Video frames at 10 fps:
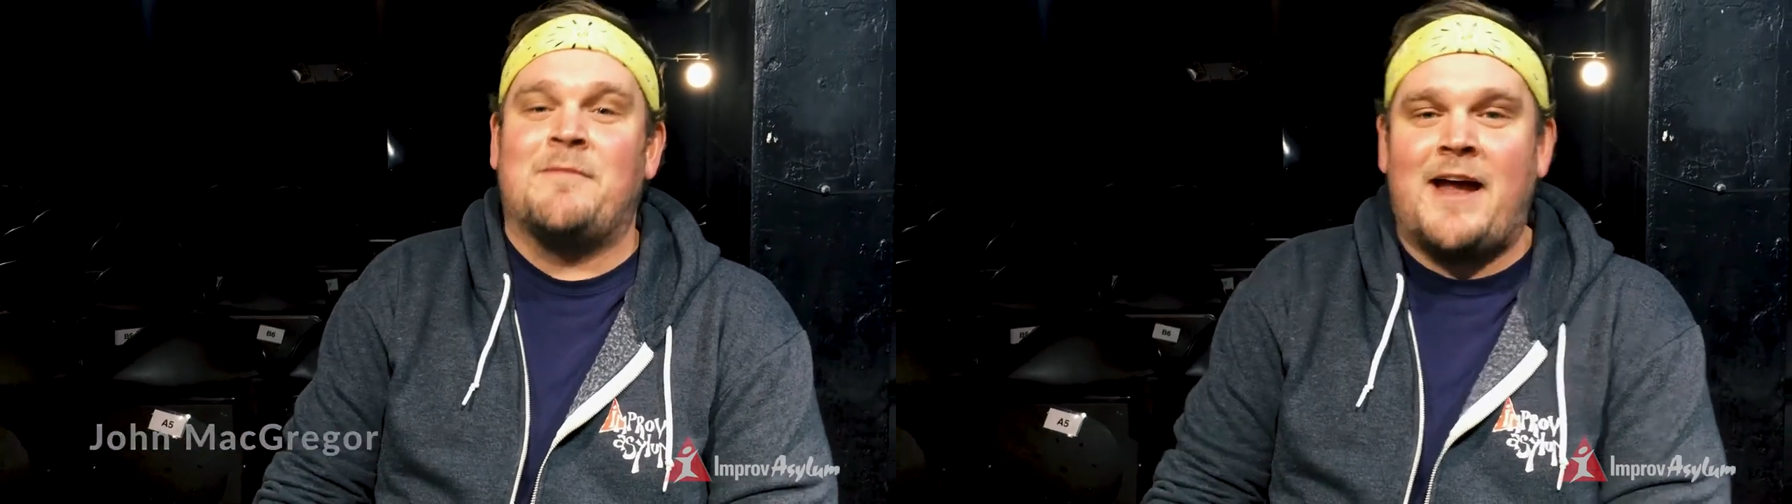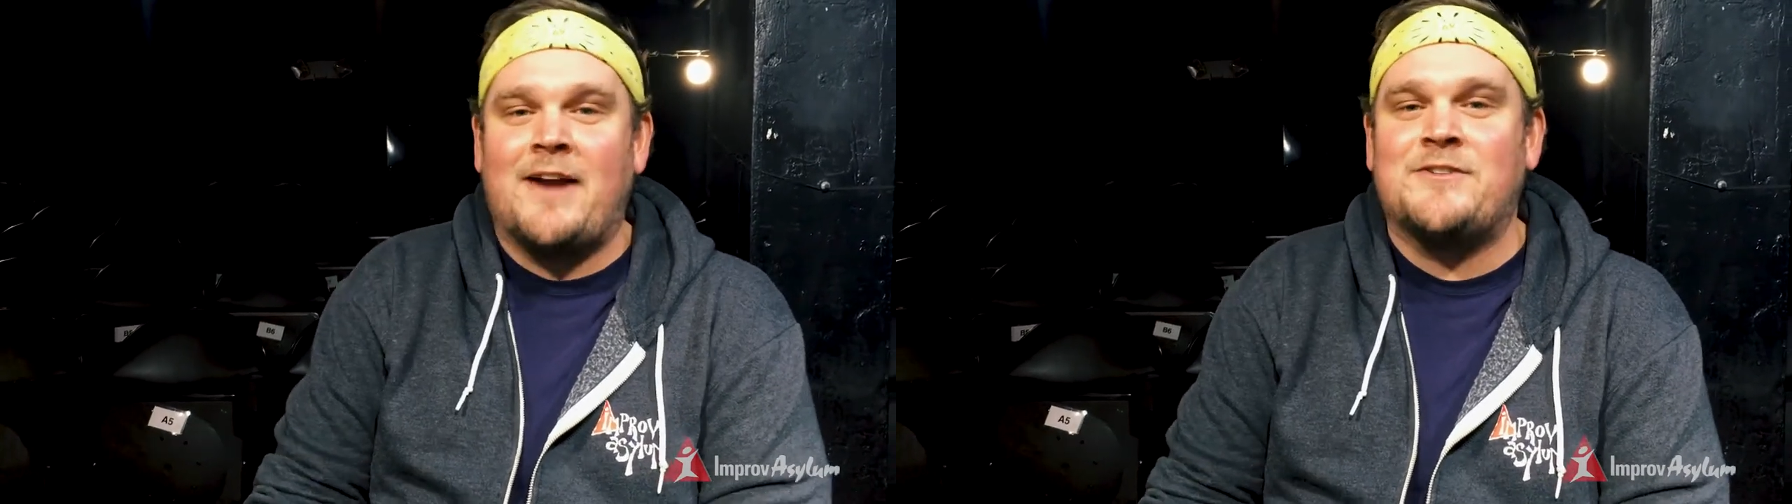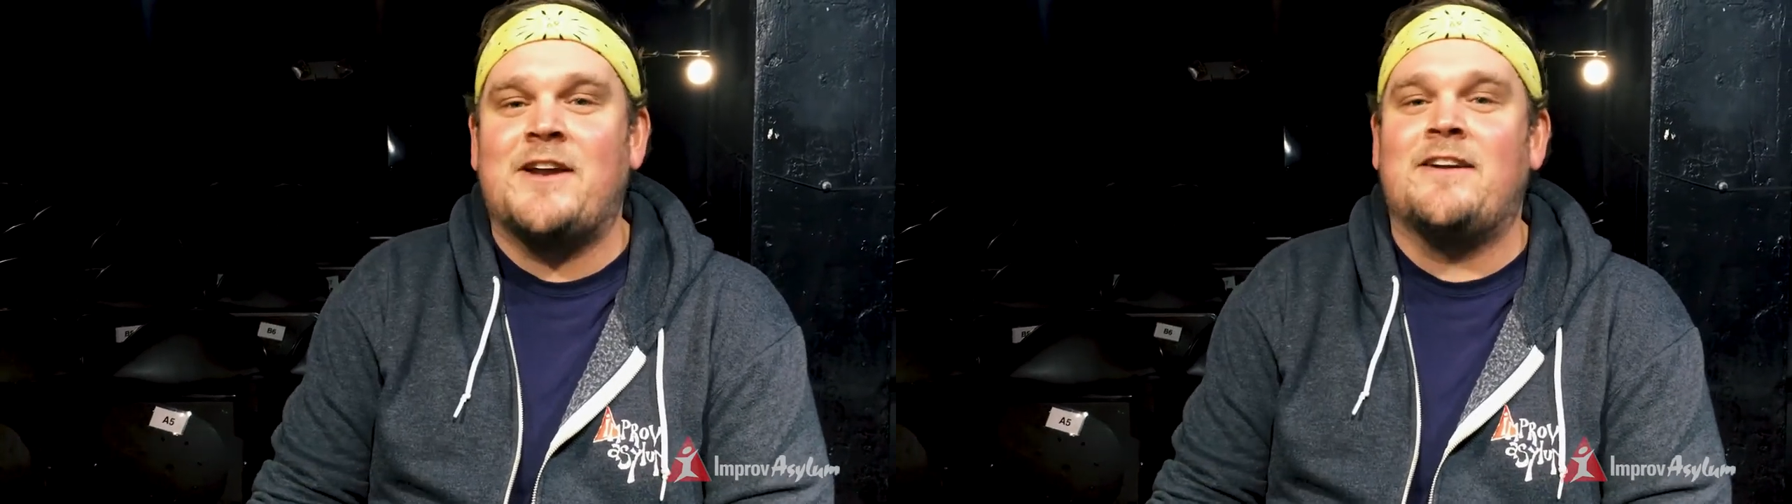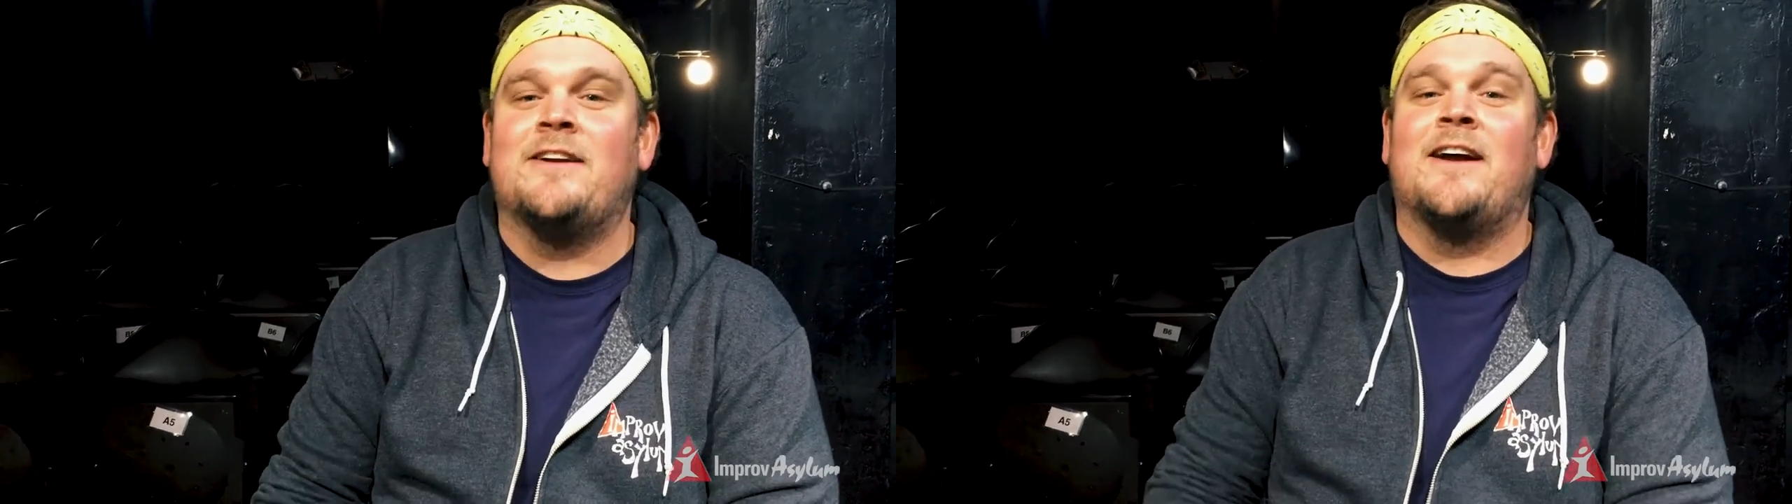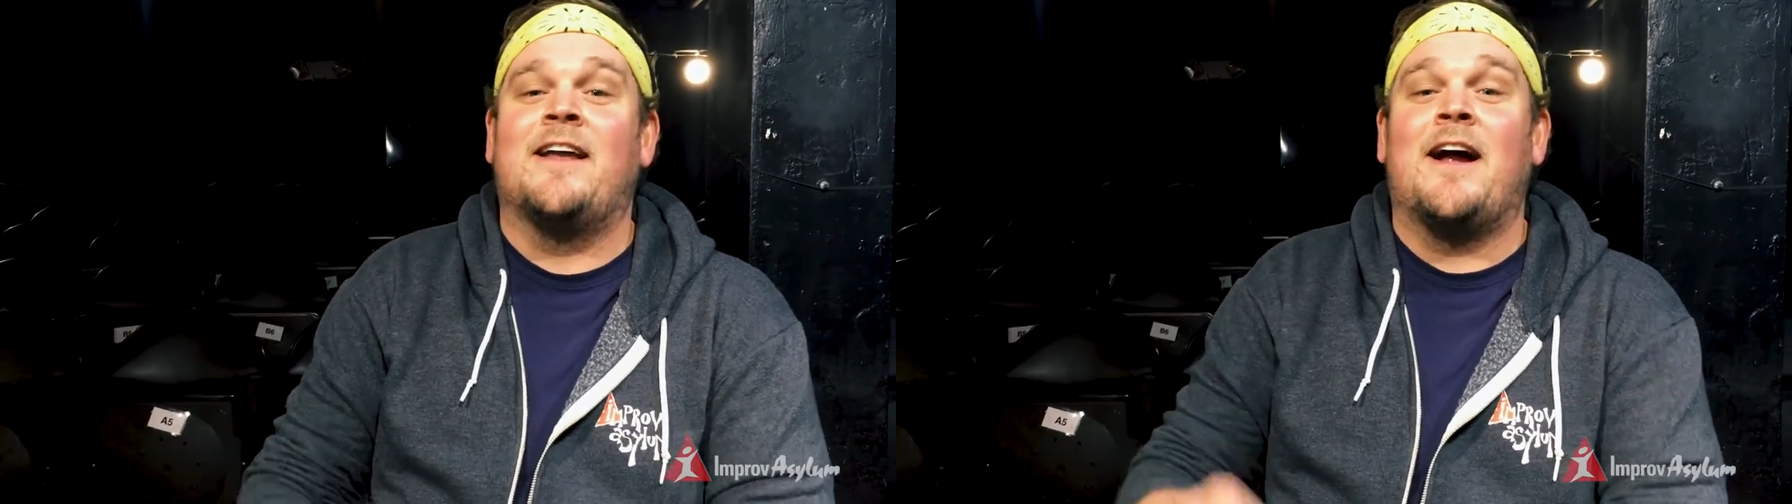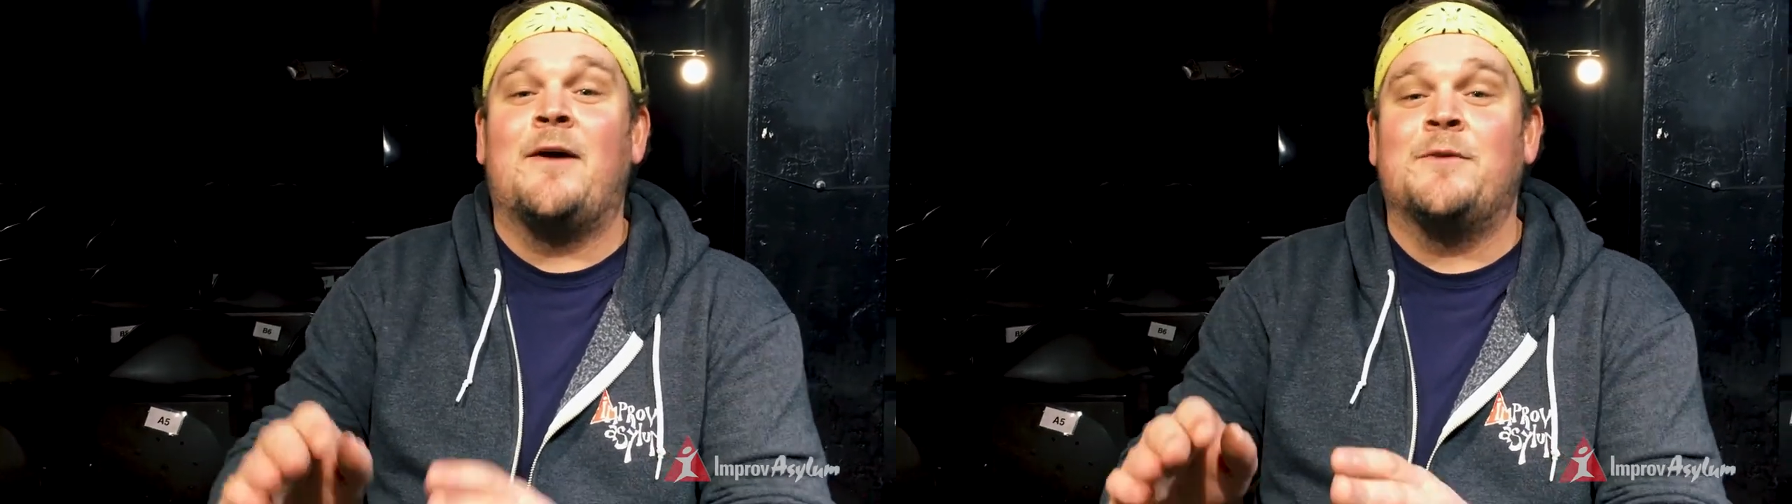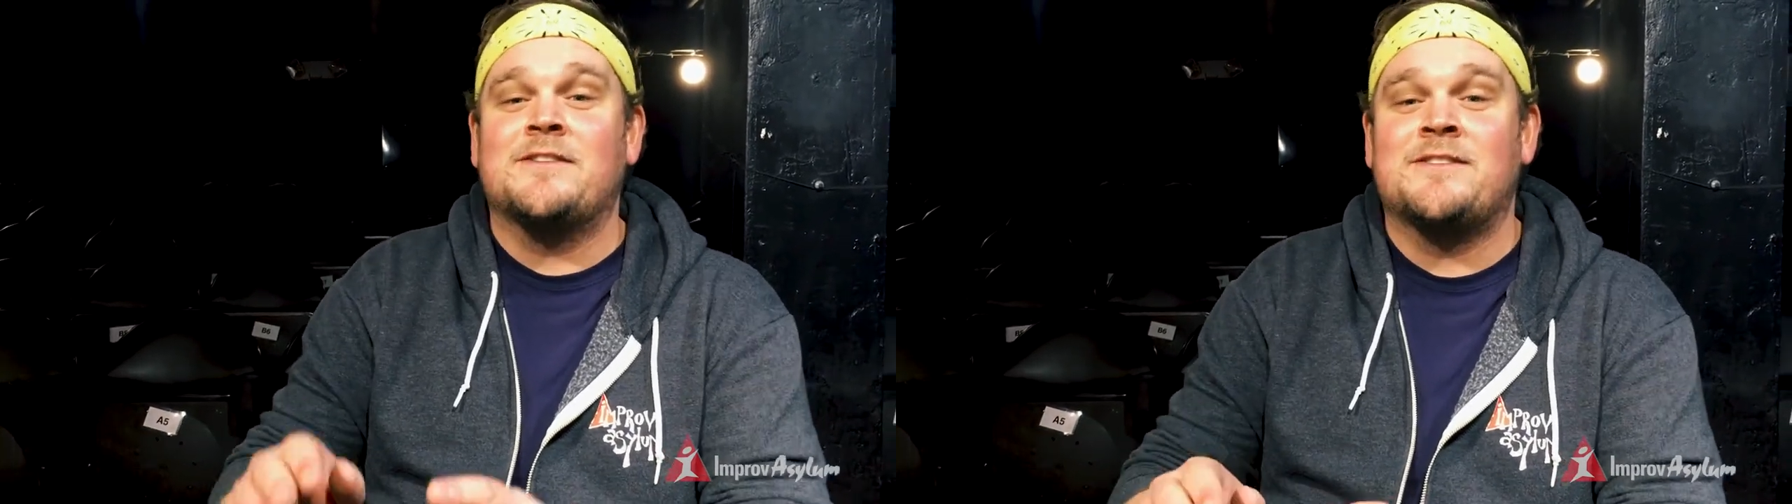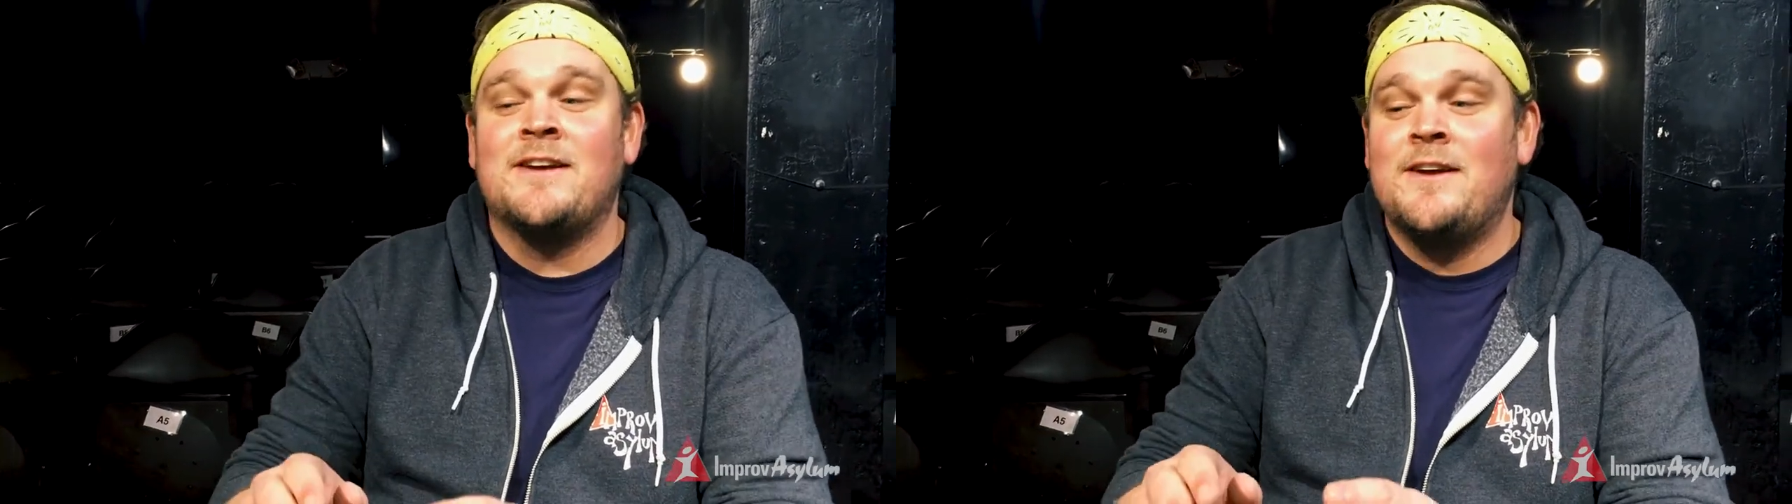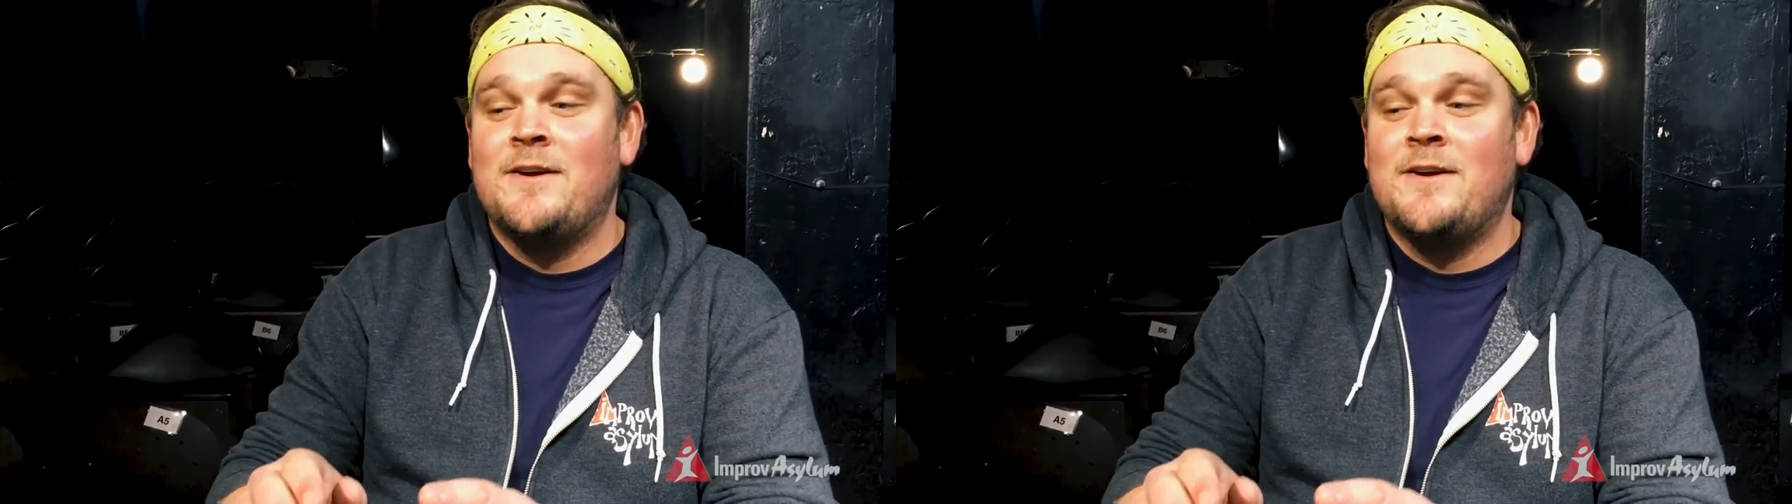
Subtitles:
I'm an actor down here, and I was